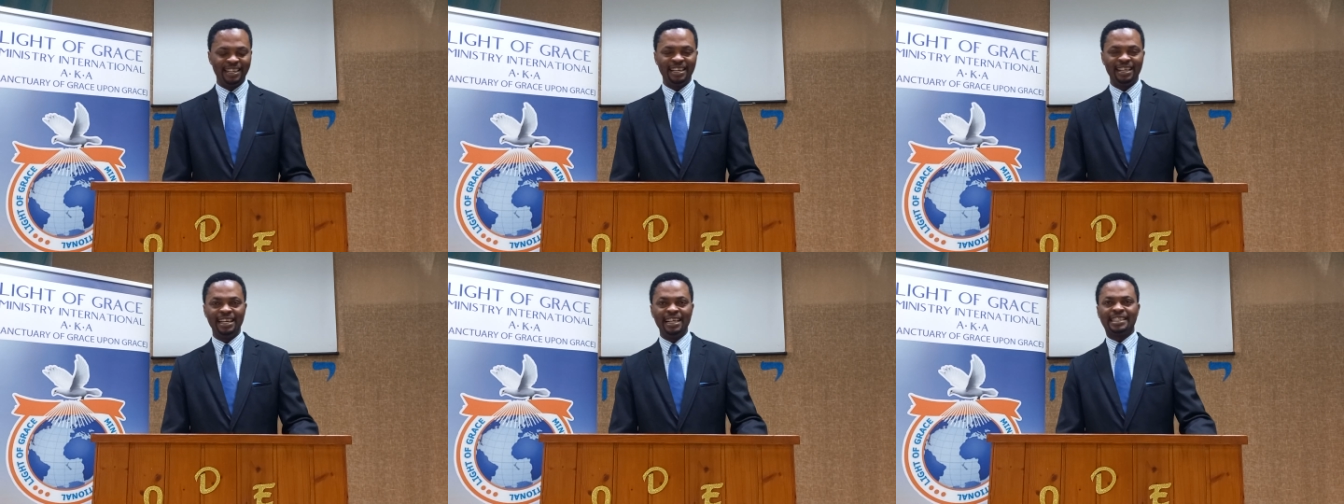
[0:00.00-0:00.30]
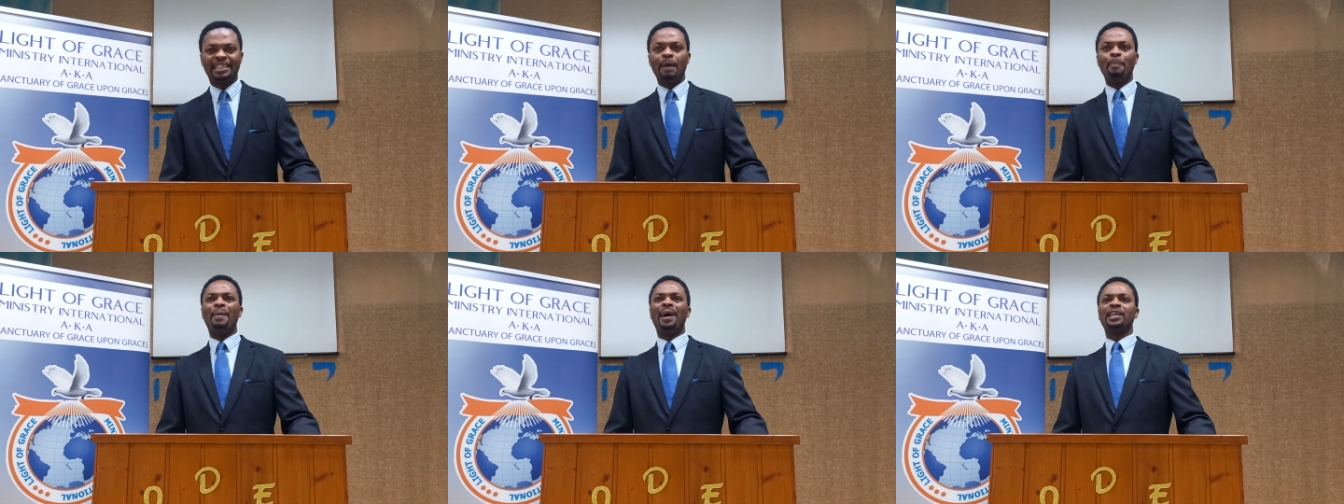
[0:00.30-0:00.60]
He
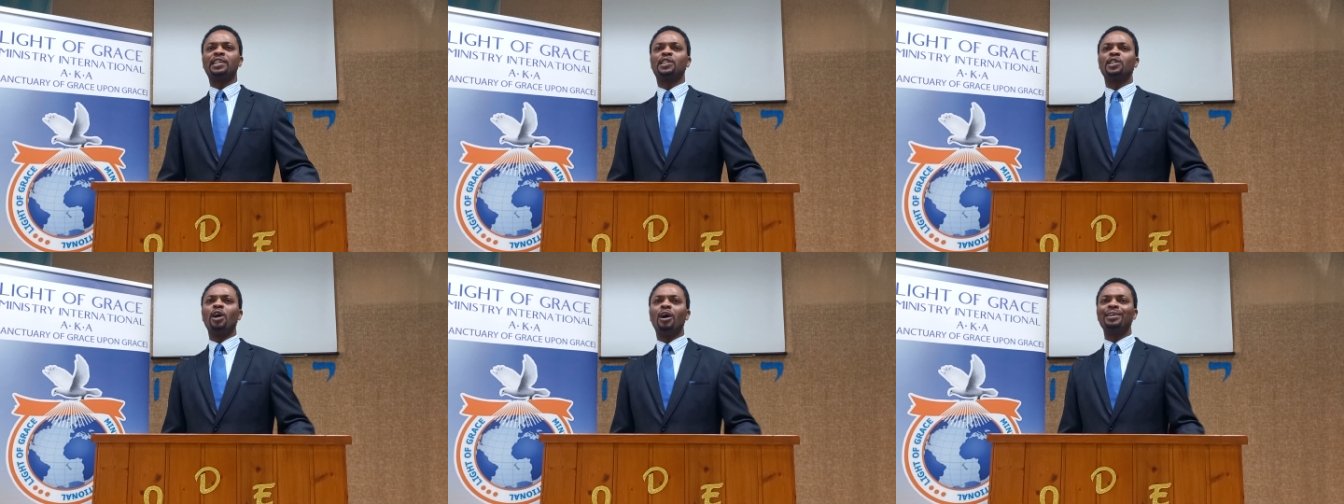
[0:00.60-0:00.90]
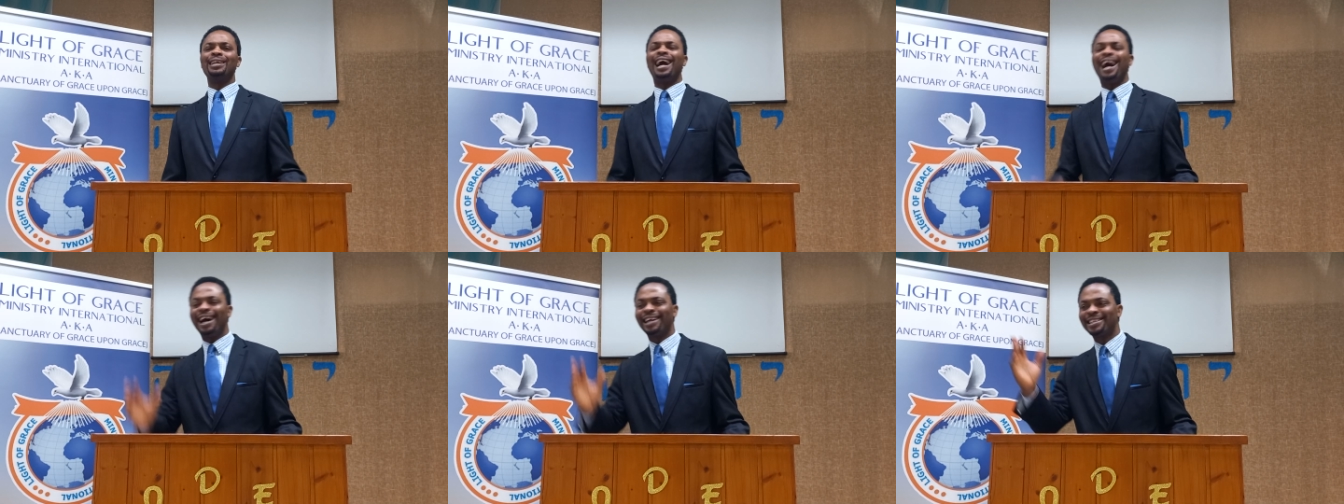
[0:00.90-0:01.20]
said, My
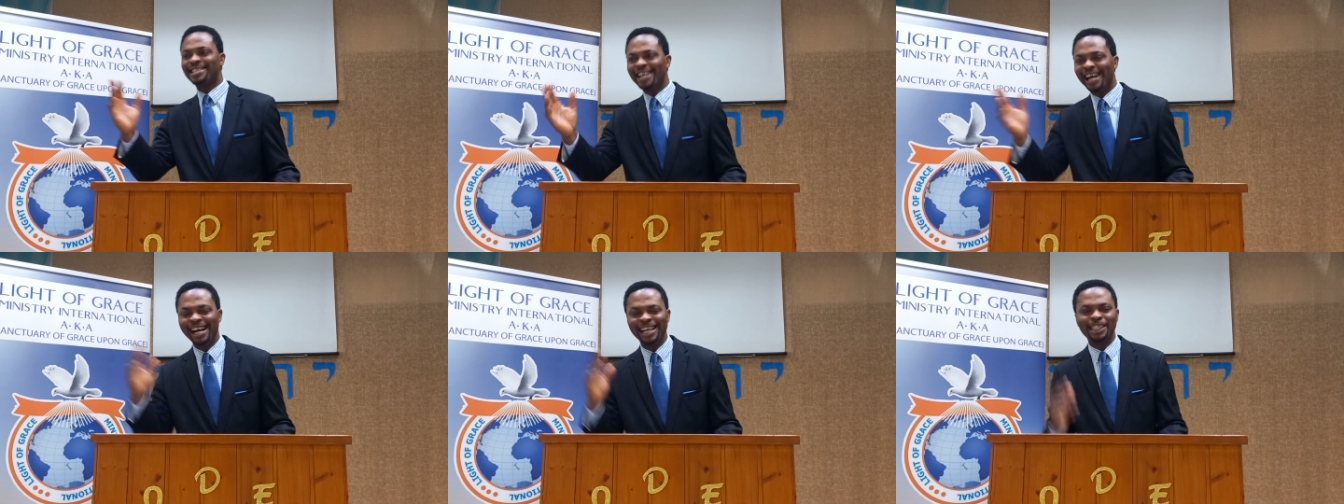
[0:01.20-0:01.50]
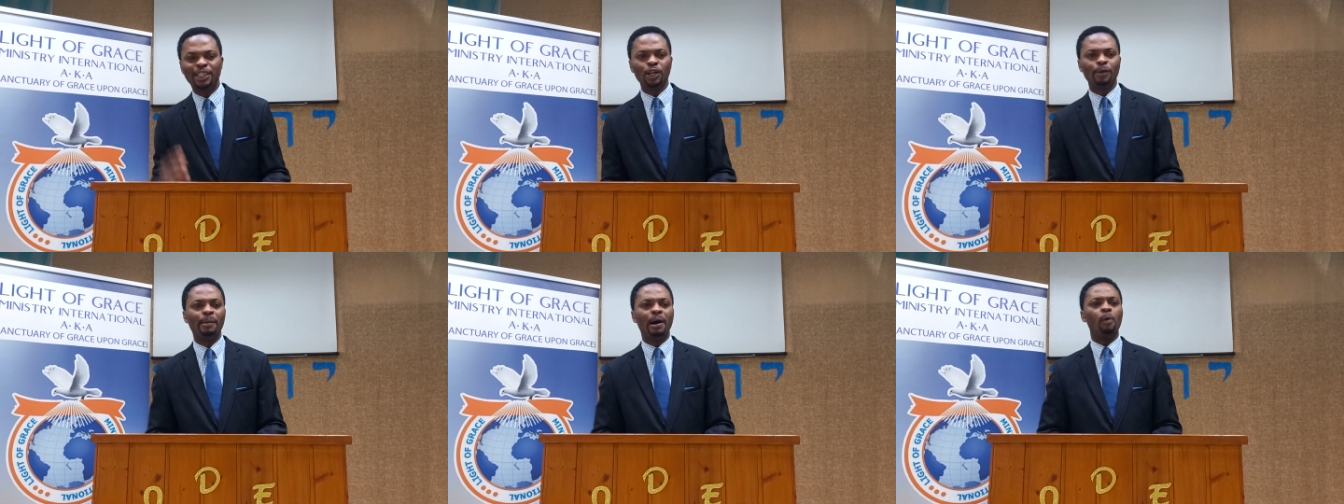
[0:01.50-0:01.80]
son, attend
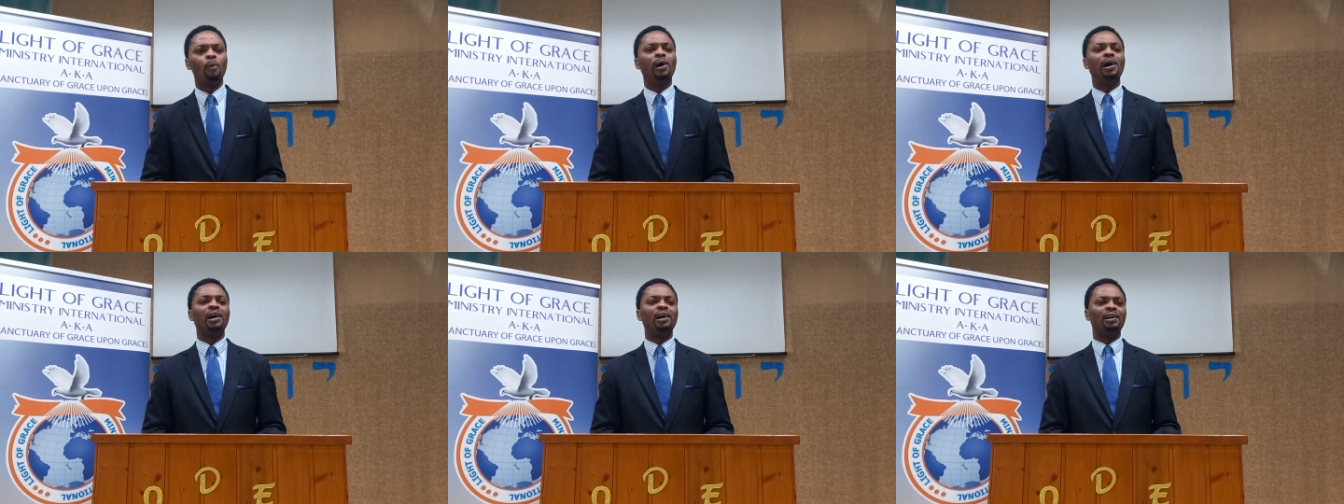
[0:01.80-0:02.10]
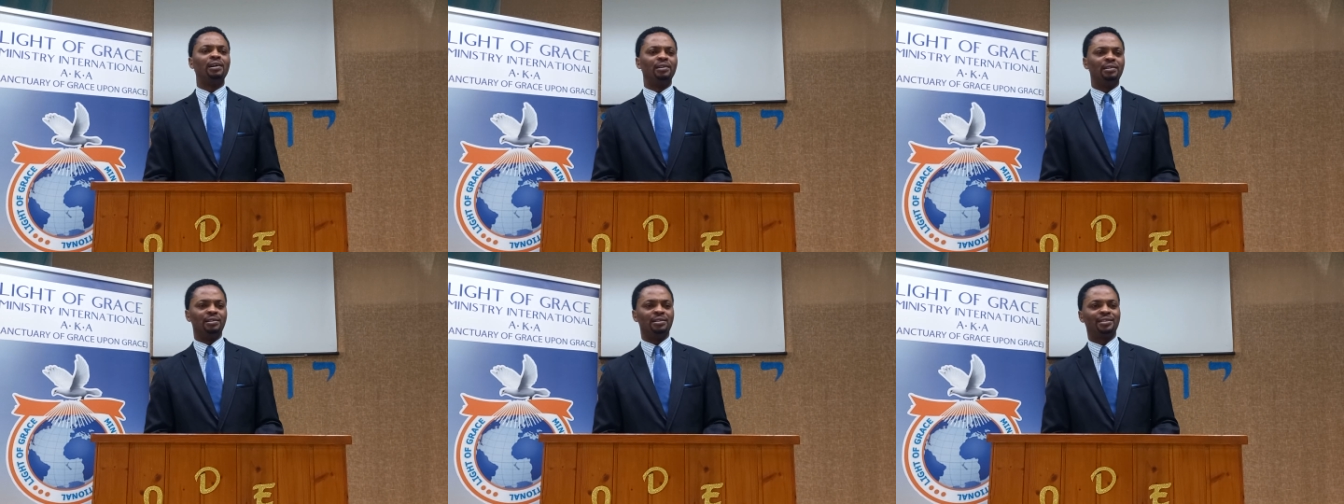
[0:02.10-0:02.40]
to my
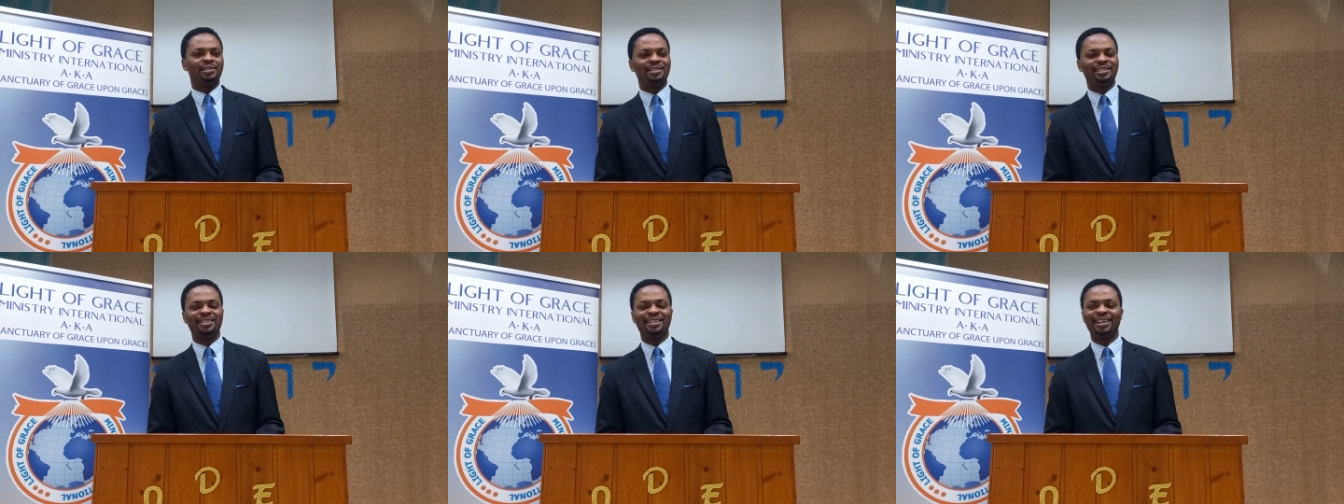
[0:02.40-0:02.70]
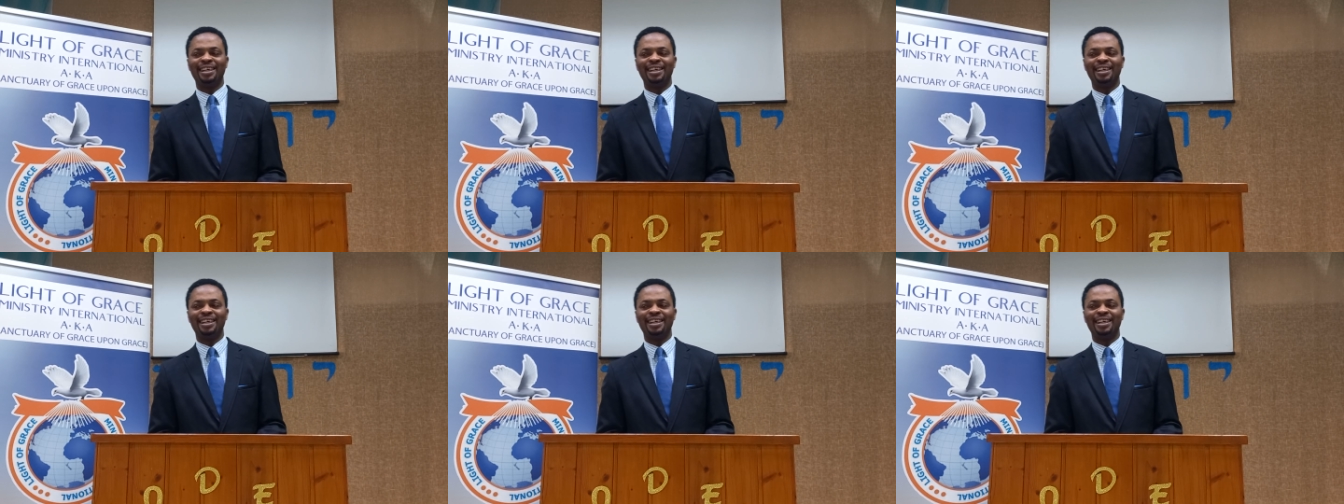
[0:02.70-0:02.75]
words,